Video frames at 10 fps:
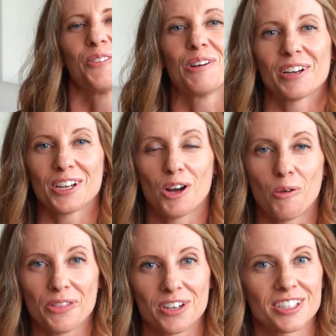We wanna
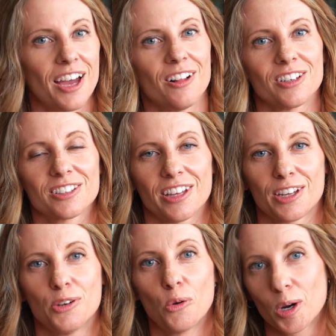know what their tail looks
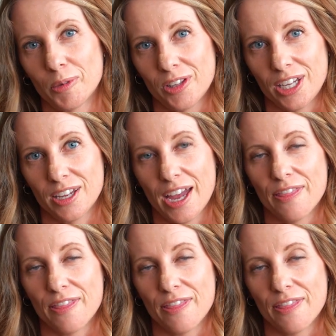like normally,